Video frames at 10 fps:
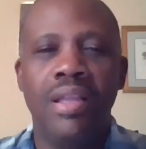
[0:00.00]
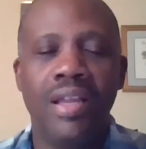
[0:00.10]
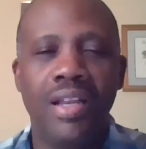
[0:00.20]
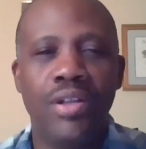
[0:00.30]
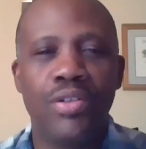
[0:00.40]

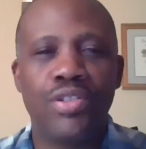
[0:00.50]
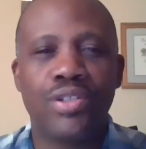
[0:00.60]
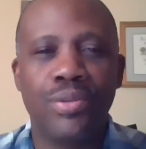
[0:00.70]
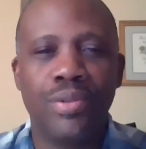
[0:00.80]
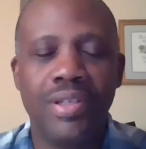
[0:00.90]
Hello,
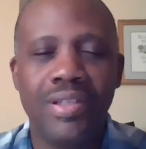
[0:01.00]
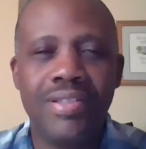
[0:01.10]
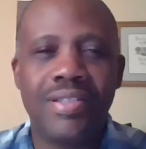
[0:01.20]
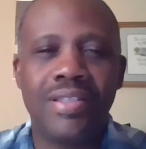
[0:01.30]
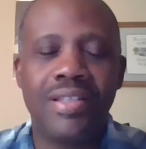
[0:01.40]

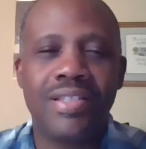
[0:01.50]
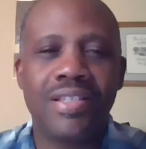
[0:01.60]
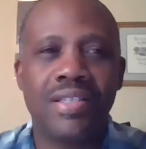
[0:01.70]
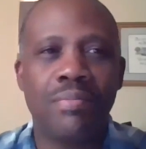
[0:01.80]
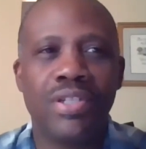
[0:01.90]
students. This
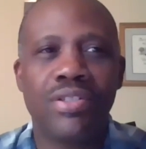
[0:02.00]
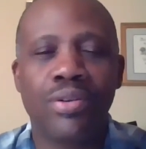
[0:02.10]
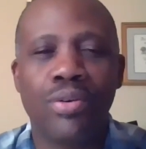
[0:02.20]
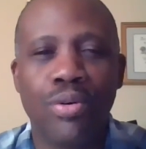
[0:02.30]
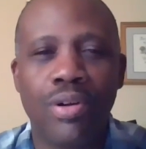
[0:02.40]
is
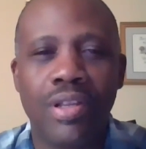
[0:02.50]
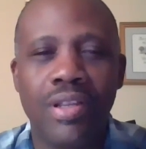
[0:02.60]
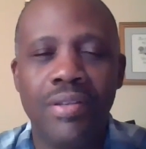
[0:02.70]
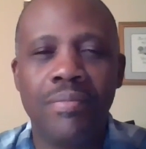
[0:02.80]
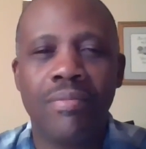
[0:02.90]
Mr.
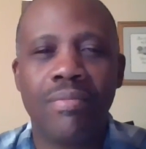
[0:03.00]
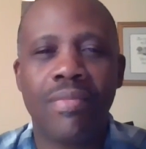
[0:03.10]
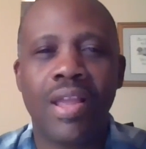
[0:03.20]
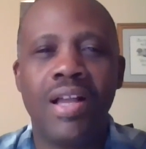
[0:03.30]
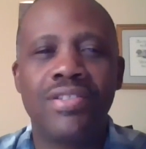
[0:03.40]
Gordon.
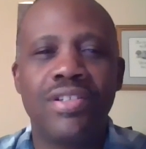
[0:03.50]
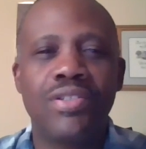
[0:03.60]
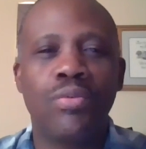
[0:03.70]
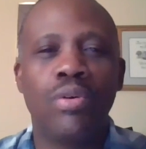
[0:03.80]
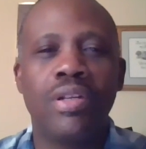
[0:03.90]
I
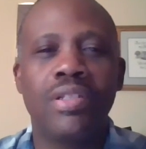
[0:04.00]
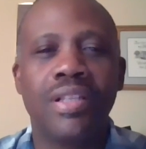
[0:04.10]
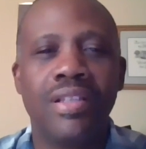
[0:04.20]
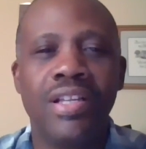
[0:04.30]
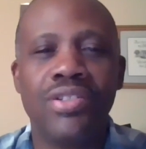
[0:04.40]
just wanted
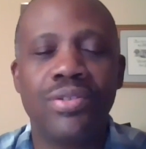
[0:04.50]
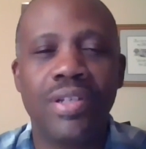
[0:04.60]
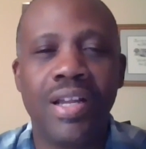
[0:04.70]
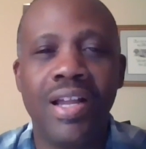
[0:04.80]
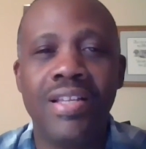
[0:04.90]
to let you
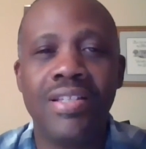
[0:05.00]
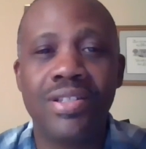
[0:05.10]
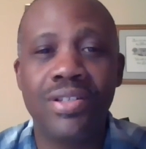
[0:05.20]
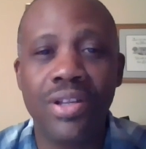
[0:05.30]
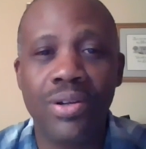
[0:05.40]
guys
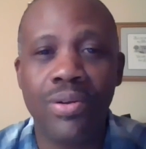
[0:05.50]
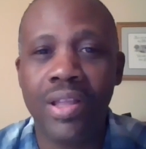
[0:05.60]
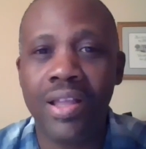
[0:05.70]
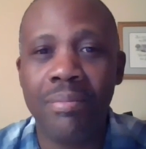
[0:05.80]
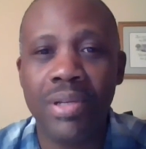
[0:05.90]
know
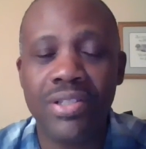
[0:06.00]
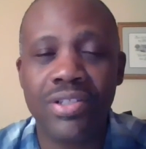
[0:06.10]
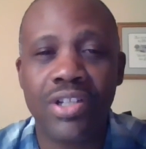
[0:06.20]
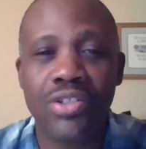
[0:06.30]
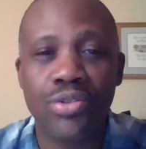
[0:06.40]
how
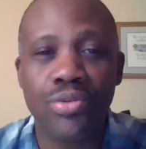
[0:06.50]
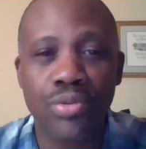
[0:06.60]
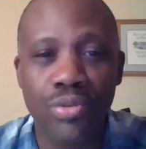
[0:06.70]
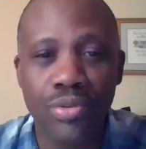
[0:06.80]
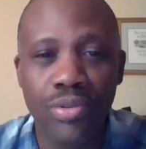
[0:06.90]
much I
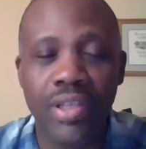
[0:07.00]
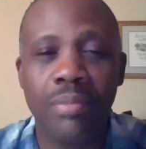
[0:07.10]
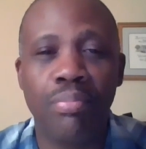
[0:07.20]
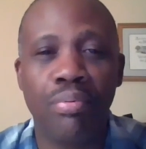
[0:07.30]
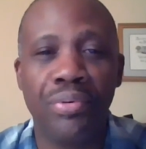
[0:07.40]
truly
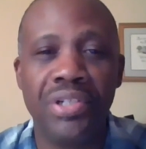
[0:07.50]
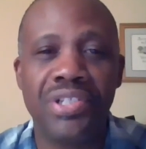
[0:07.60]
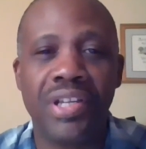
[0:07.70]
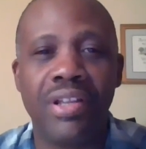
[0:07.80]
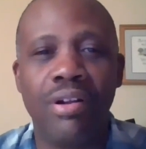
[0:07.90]

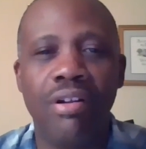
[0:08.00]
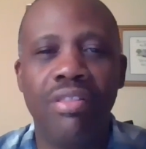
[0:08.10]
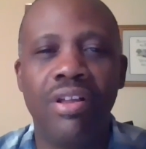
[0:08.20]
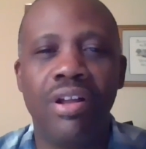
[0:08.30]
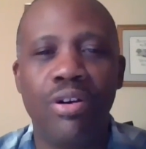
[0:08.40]
appreciate
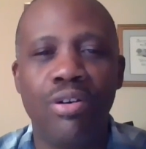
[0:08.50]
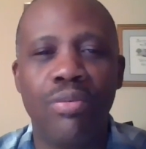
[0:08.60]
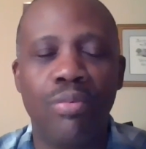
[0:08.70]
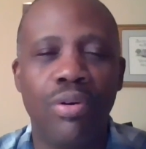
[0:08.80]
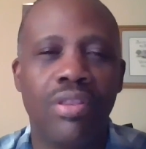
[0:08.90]
all the
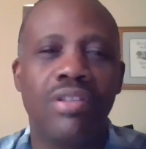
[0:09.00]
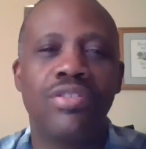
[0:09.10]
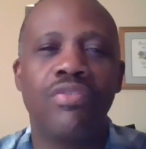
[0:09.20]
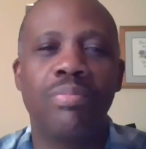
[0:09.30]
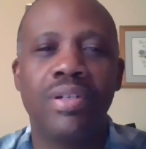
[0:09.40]
hard work
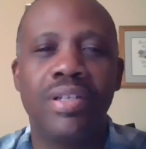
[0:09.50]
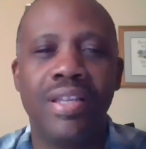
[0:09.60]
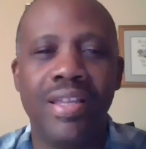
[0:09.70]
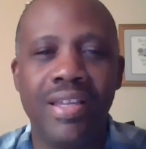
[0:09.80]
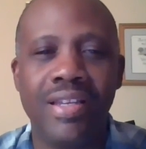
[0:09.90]
that you
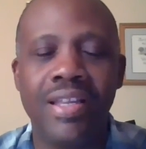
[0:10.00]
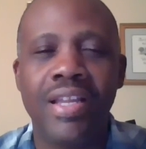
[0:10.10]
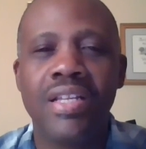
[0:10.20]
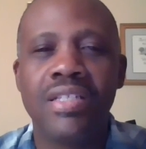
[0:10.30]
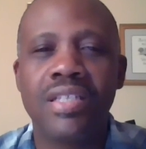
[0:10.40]
put in
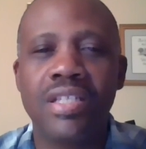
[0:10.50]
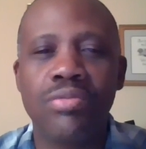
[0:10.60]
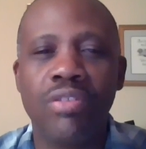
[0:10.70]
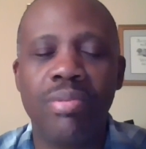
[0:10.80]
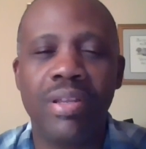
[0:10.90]

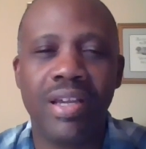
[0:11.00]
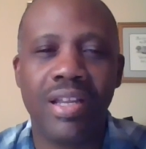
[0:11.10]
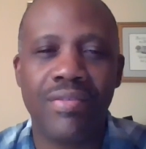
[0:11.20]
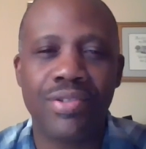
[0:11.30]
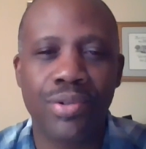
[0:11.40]
since we've been
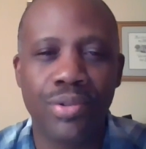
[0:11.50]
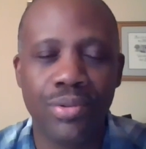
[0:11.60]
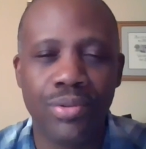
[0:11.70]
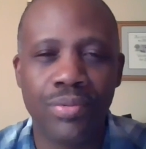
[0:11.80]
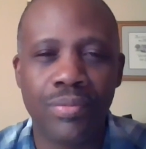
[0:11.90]
out of
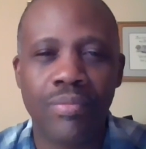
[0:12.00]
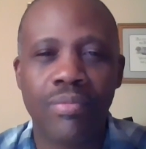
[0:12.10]
school.